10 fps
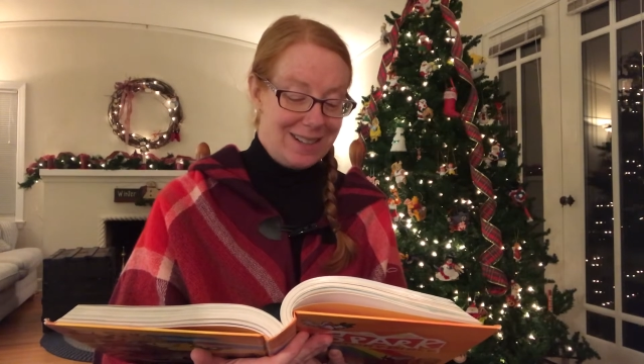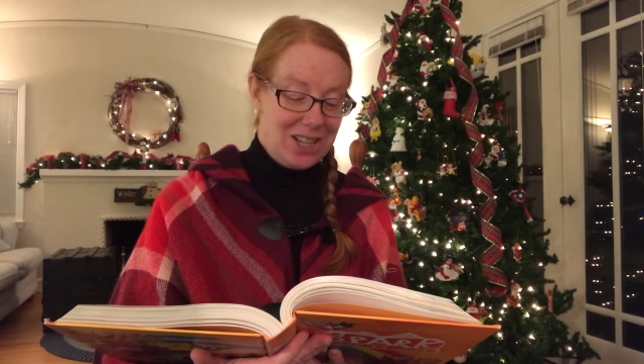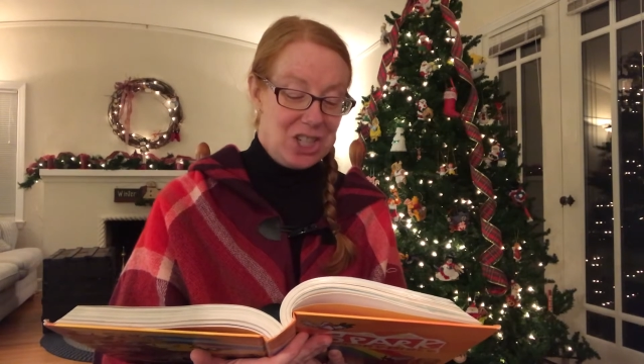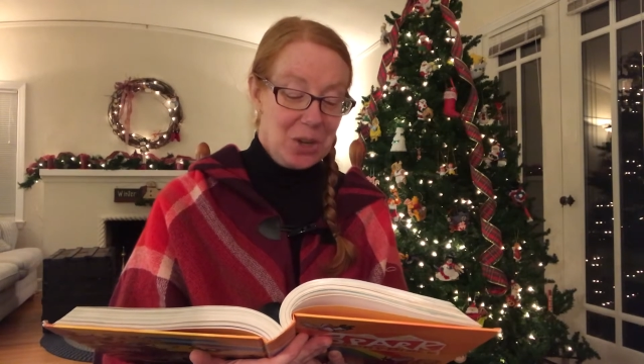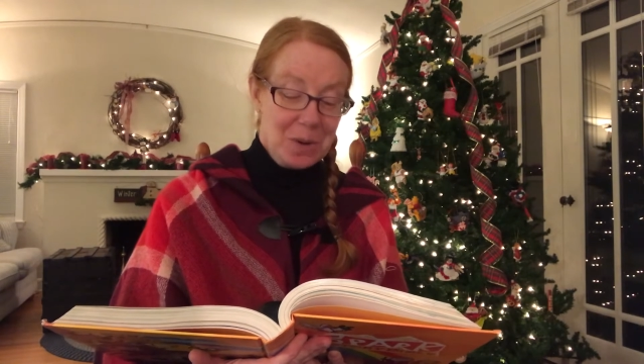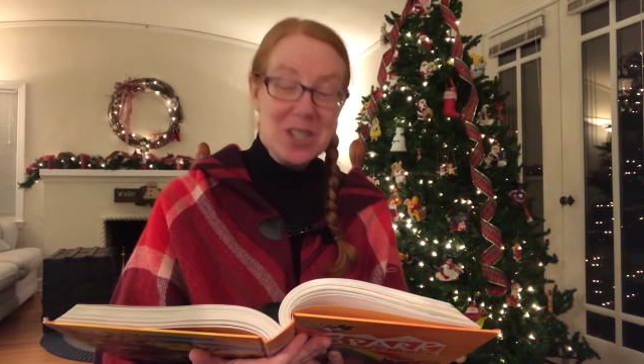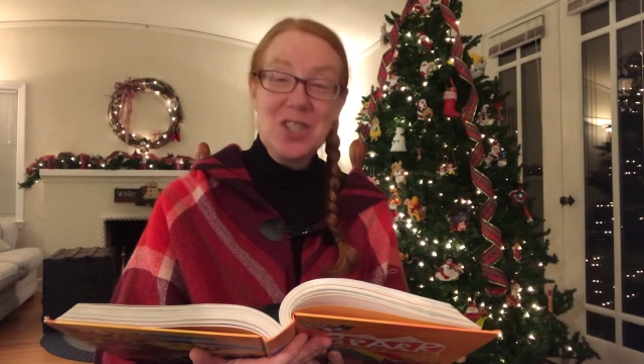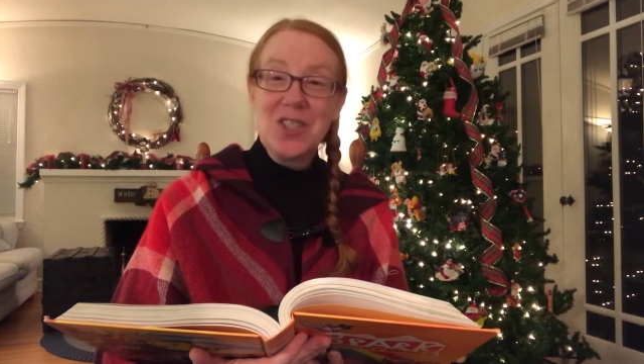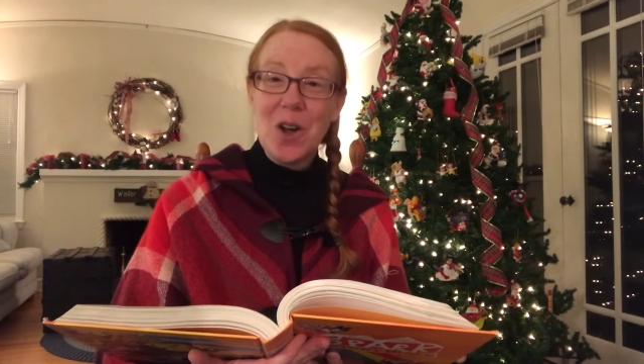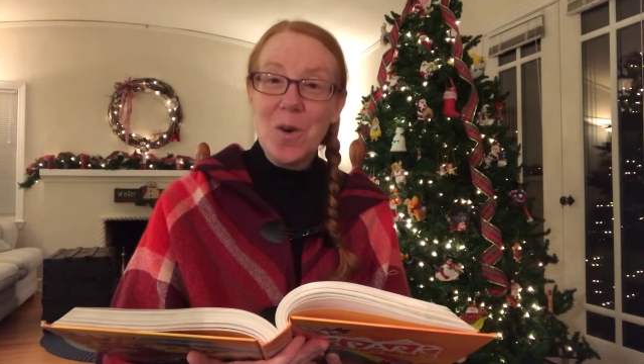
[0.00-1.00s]
She was
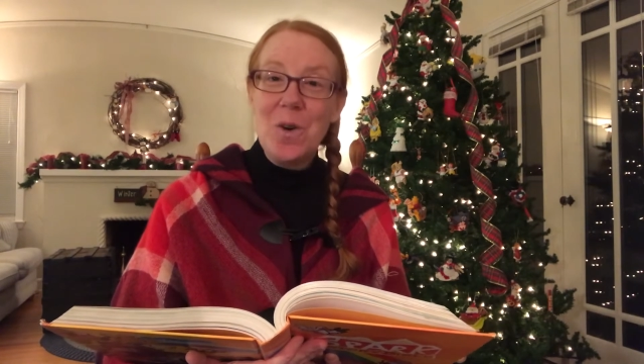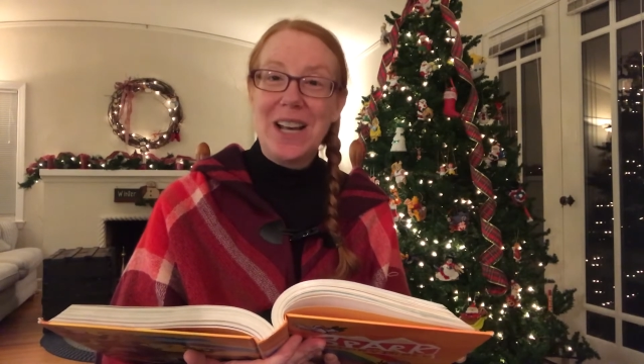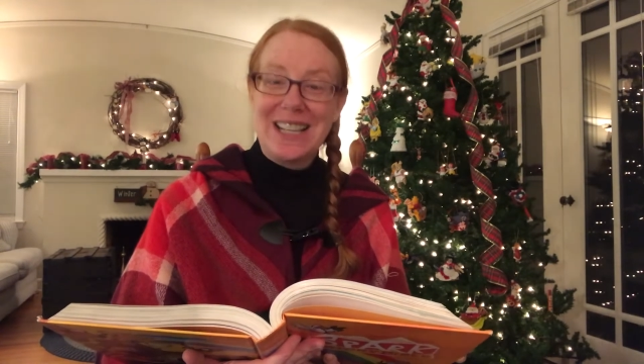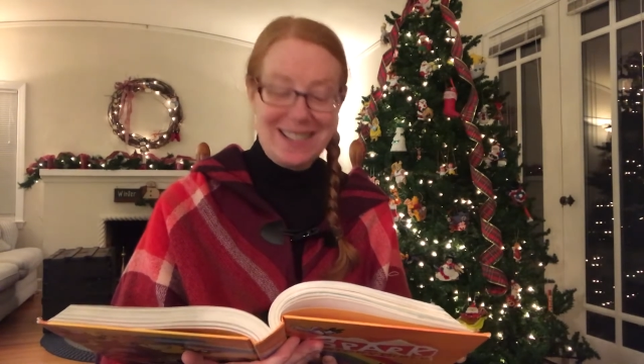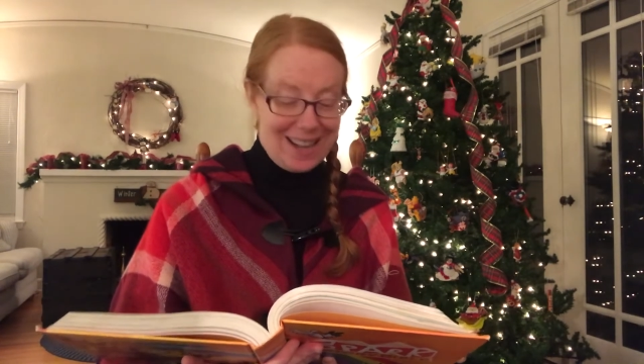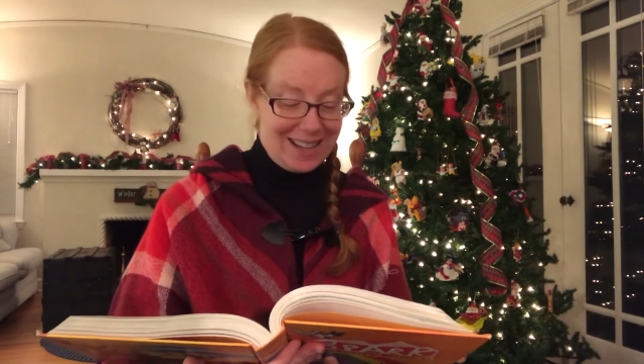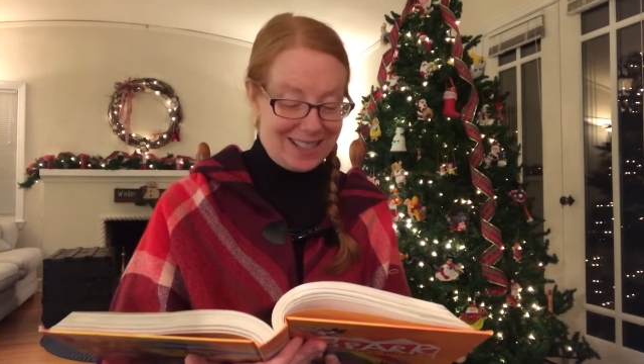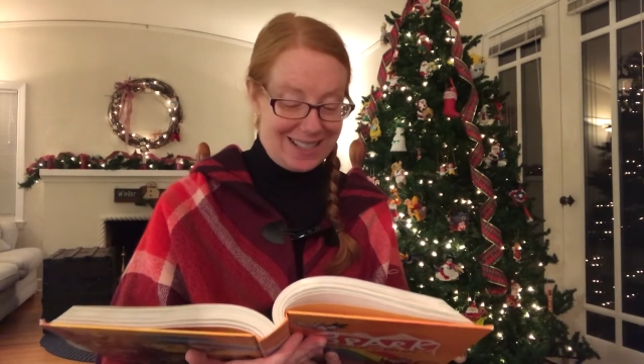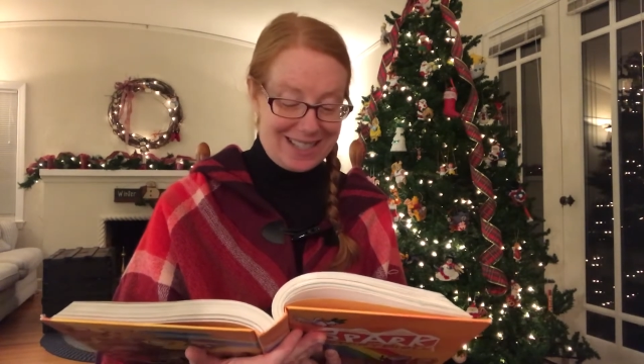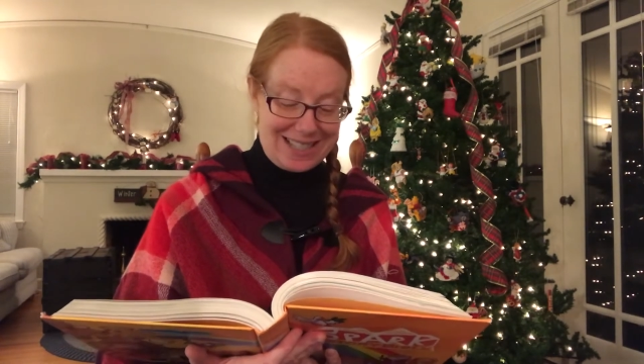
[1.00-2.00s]
so excited
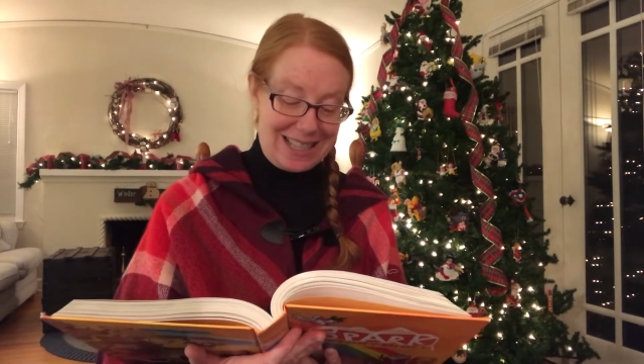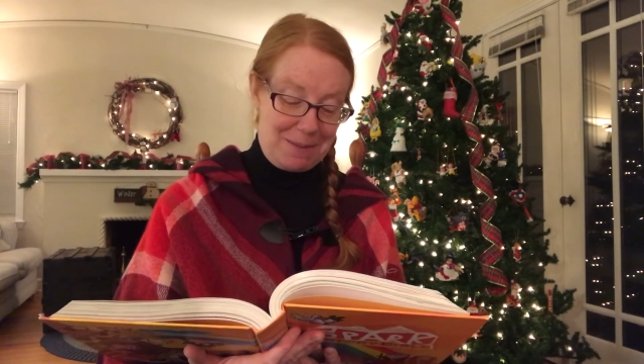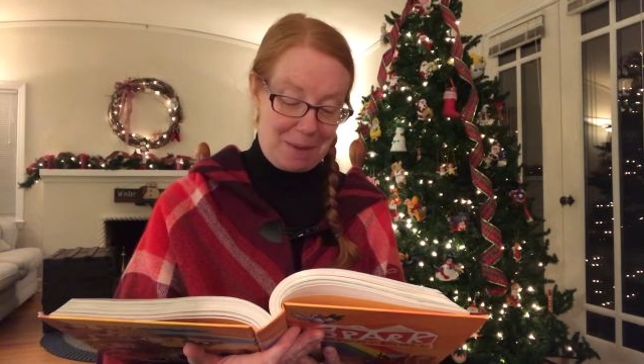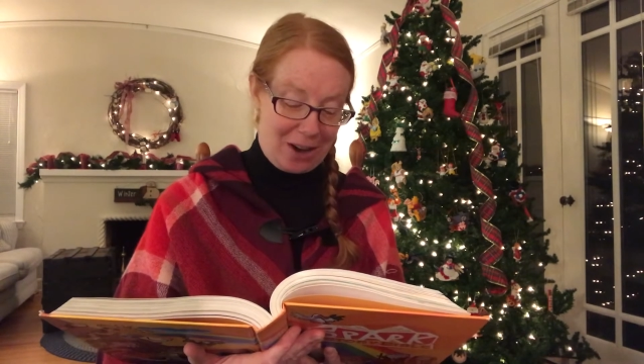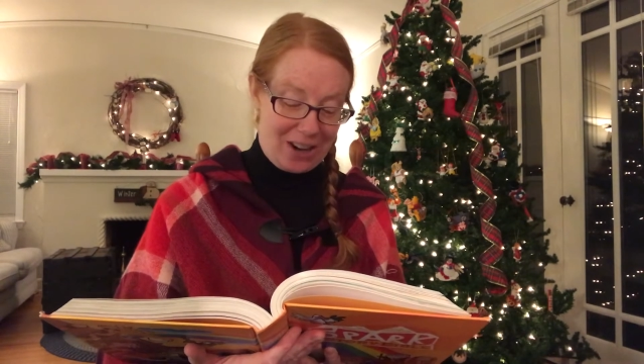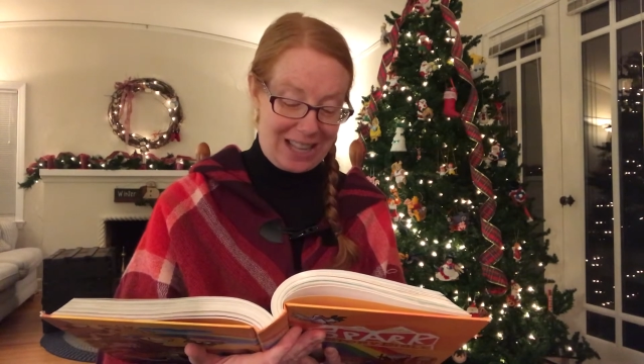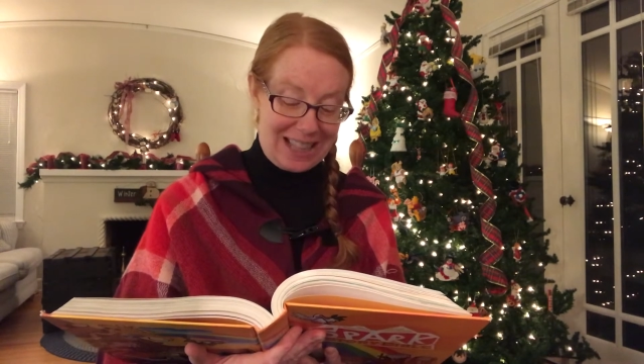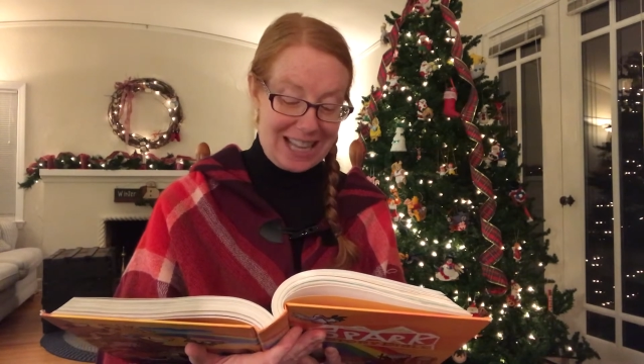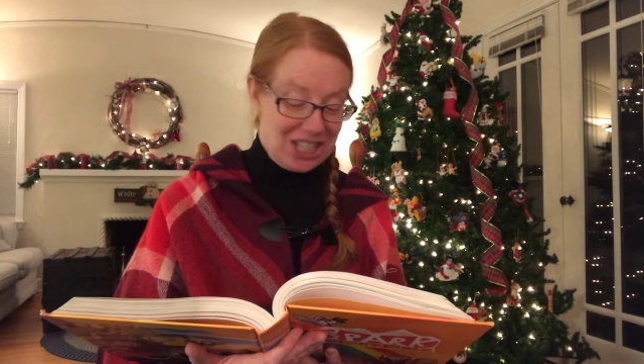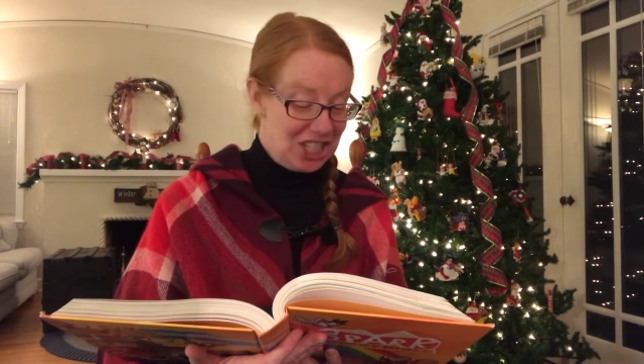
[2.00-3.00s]
to see Mary
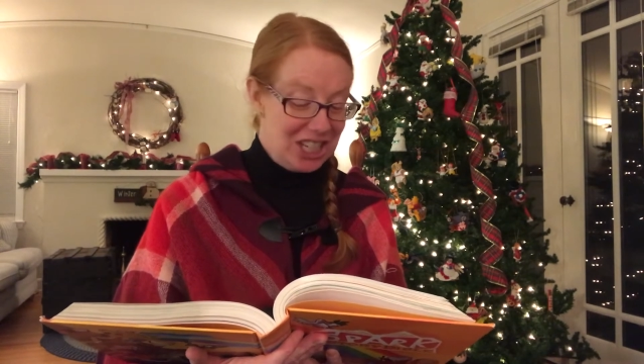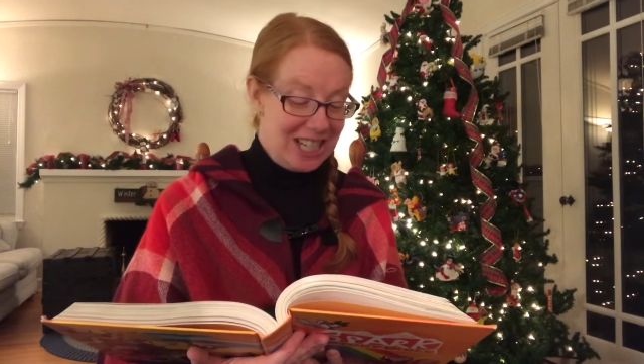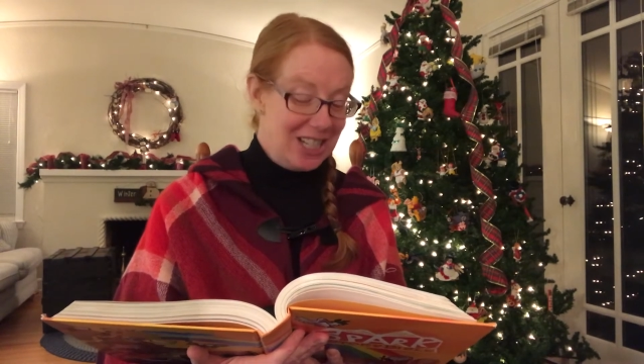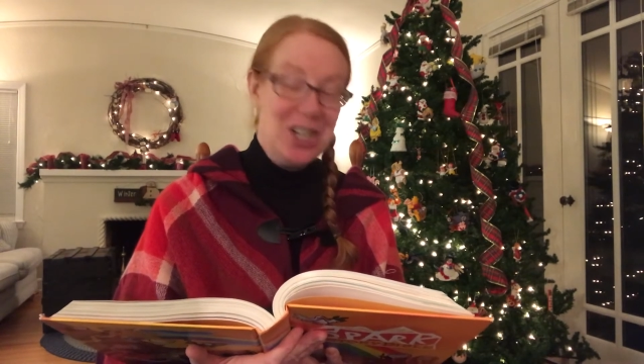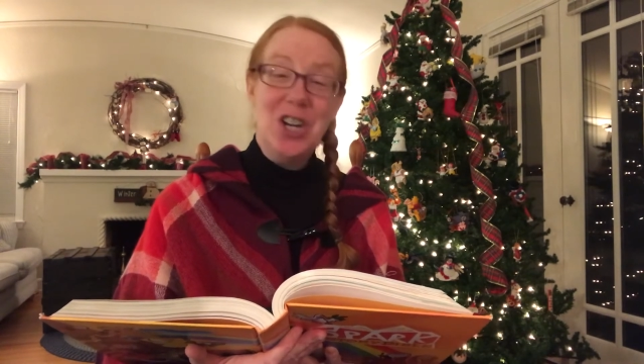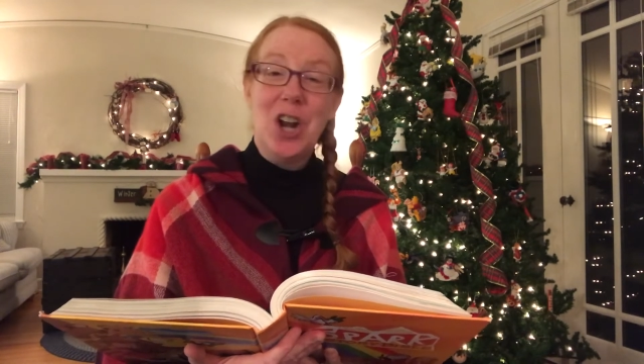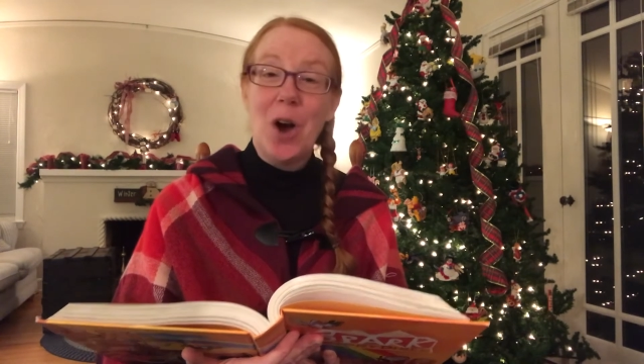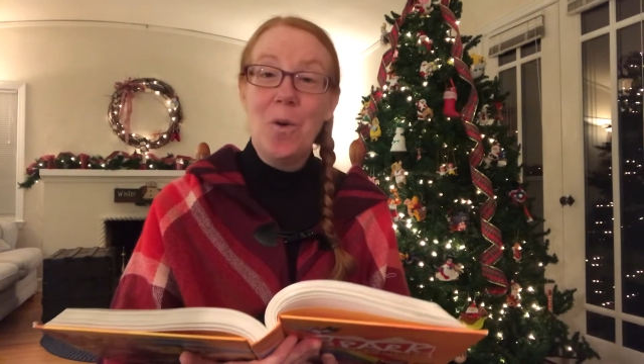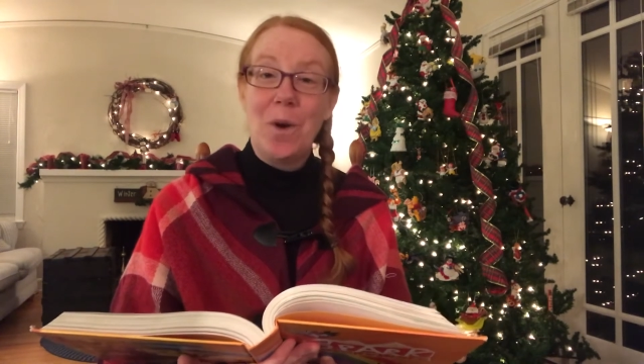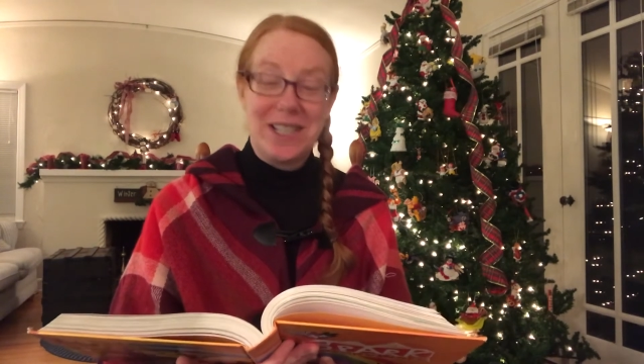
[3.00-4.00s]
that she didn't know
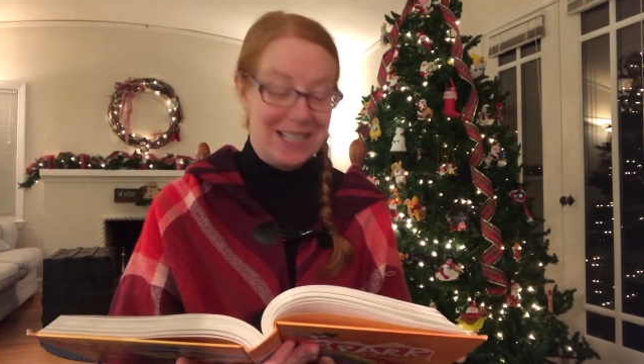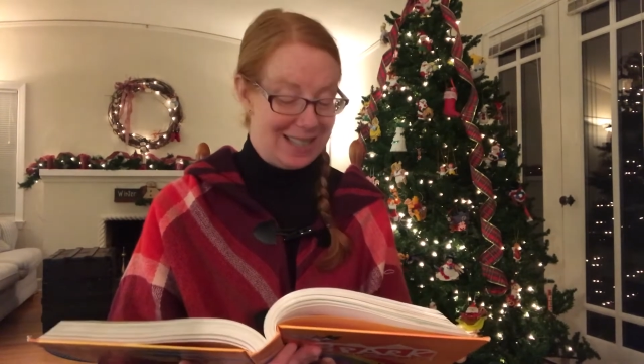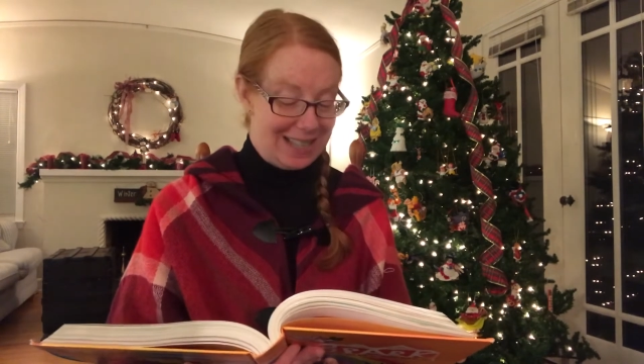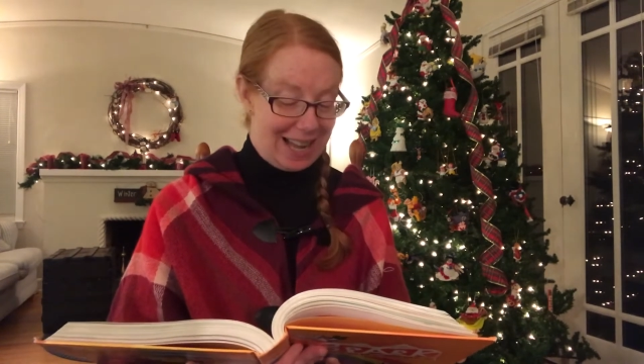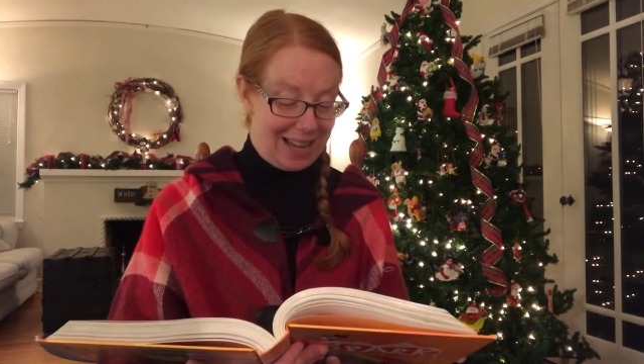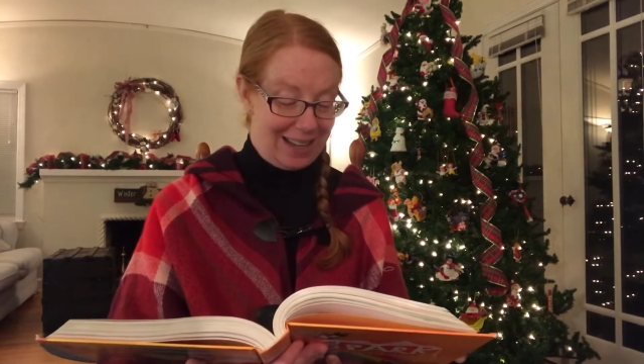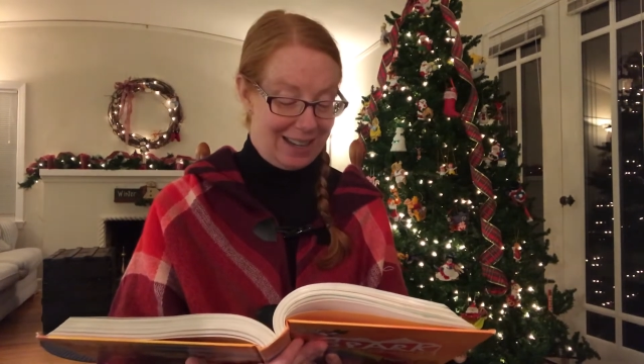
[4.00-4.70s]
what to say.